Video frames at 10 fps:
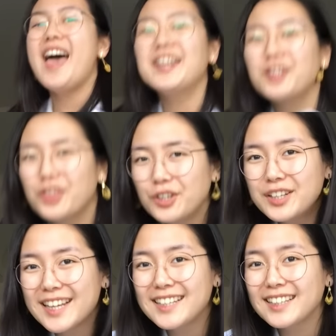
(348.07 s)
And a
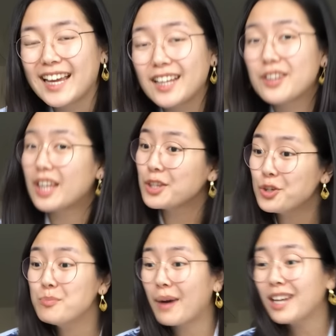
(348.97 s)
third indicator that
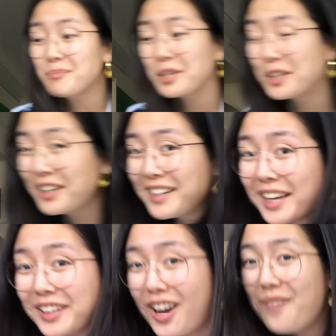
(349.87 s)
you might be good at
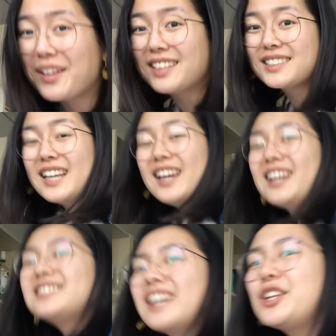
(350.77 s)
economics
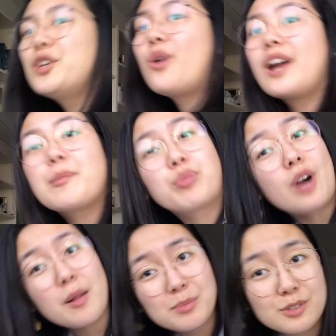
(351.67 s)
is that you are a
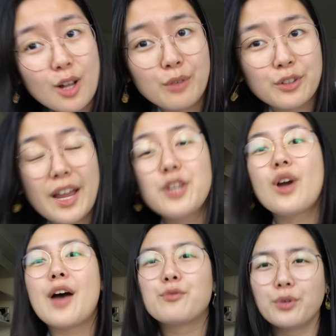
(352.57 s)
problem solver and you
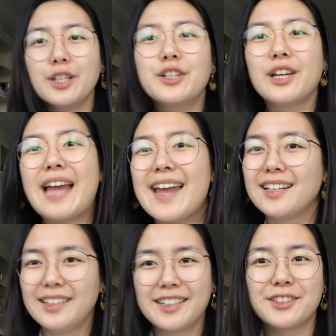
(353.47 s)
have really good
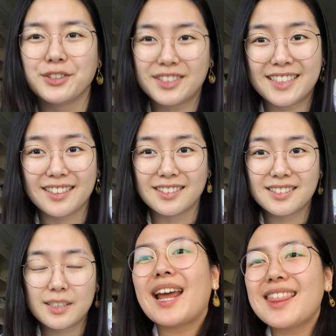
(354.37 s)
analytical
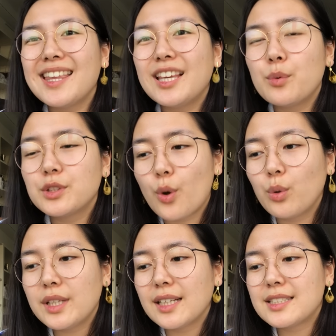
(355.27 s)
skills. I think it was
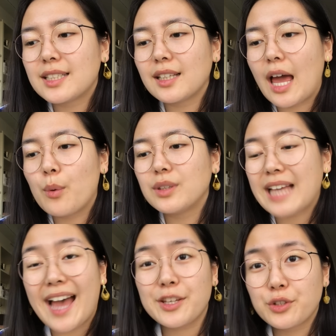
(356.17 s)
only until I was
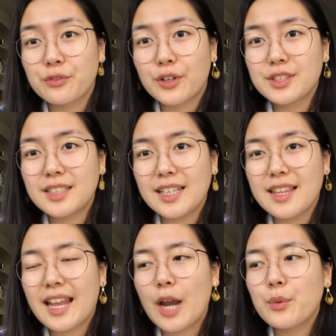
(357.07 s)
at university
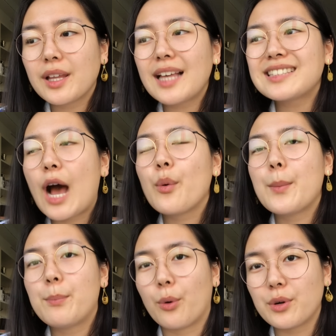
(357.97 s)
that I realized how
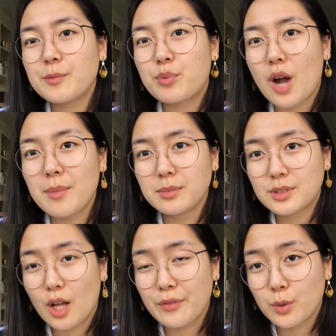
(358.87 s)
important problem
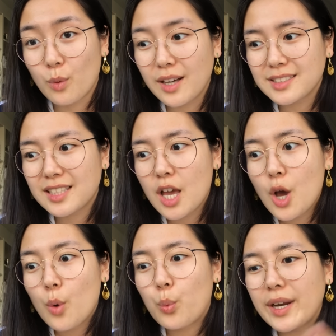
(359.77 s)
solving was
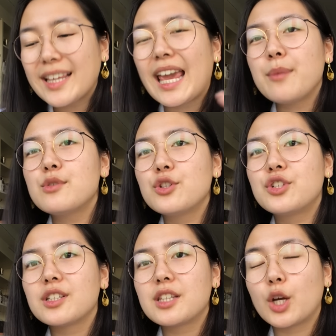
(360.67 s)
when it came to just the